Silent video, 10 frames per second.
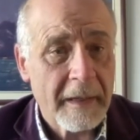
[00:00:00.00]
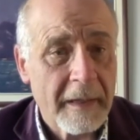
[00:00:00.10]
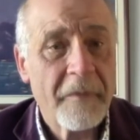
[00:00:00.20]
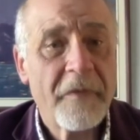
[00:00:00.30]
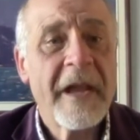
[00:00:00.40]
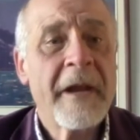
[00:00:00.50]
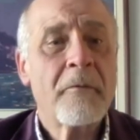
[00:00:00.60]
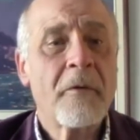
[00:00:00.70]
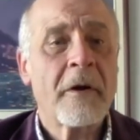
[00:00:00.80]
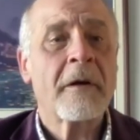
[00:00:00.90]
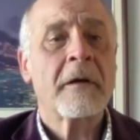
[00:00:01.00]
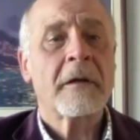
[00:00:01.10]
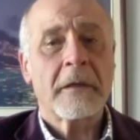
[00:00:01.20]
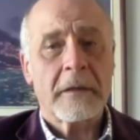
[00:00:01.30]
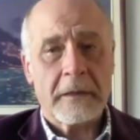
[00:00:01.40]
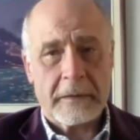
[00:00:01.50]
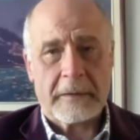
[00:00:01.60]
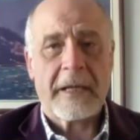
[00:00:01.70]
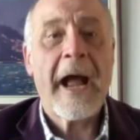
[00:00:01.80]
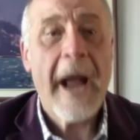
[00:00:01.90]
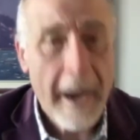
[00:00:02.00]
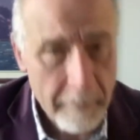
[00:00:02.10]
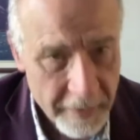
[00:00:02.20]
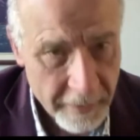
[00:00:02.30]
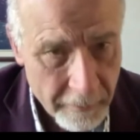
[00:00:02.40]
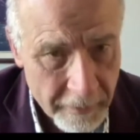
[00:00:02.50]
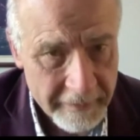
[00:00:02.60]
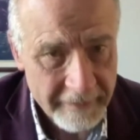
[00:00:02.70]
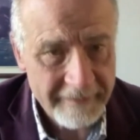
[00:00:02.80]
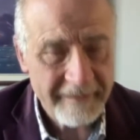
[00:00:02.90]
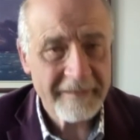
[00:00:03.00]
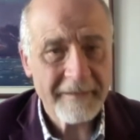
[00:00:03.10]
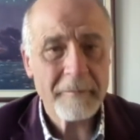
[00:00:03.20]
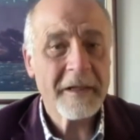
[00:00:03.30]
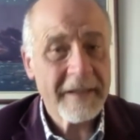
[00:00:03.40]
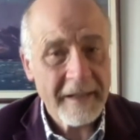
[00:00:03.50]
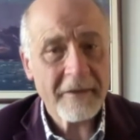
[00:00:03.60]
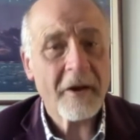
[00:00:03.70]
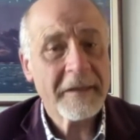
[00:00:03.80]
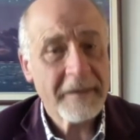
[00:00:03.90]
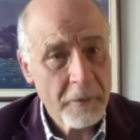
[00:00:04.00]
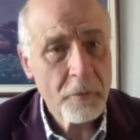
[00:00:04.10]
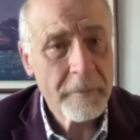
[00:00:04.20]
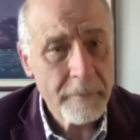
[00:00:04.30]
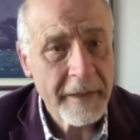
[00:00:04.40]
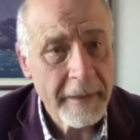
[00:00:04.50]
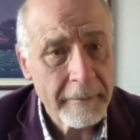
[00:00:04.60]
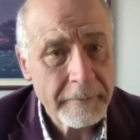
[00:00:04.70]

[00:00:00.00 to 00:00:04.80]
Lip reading: And they were happier with the system than they thought they would be.